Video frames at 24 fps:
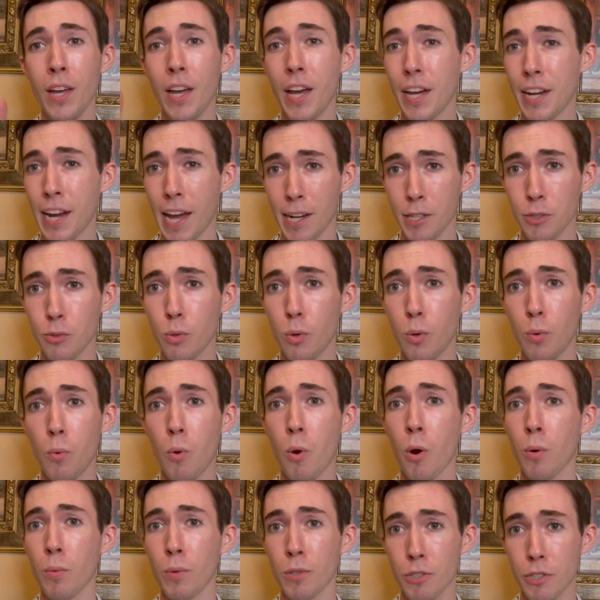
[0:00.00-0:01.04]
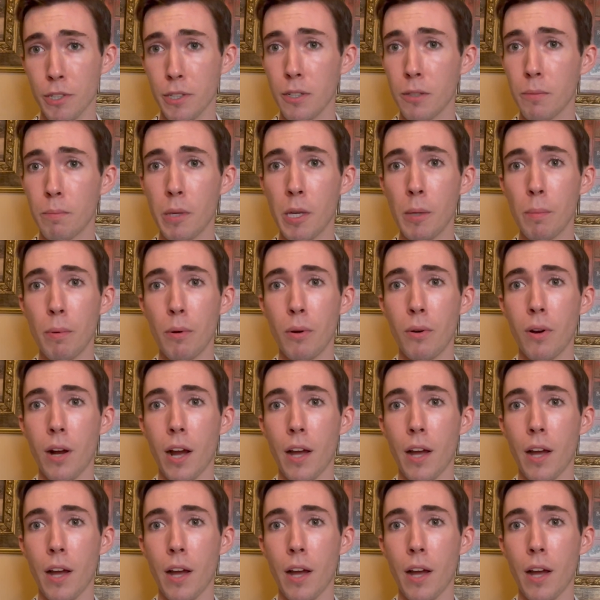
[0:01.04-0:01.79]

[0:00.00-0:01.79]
an actual war which killed people,